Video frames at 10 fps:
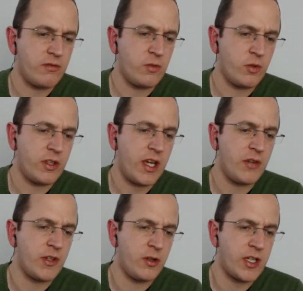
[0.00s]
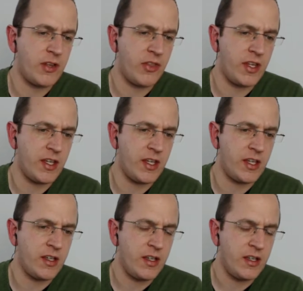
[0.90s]
a look at the
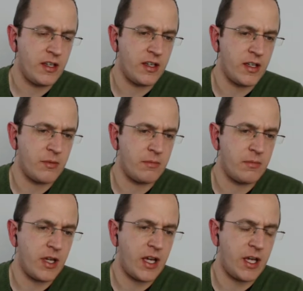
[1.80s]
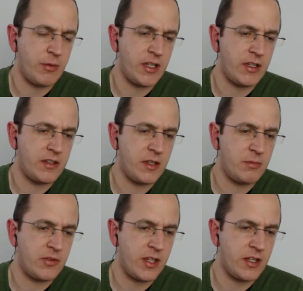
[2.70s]
Hibernate tips
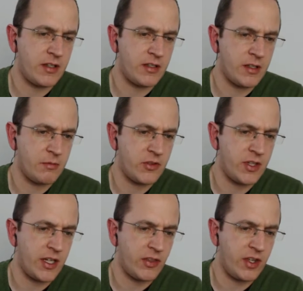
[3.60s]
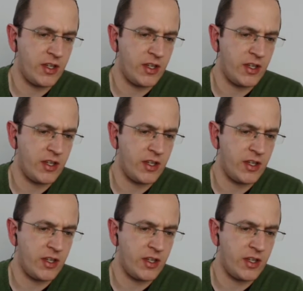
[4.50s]
and select the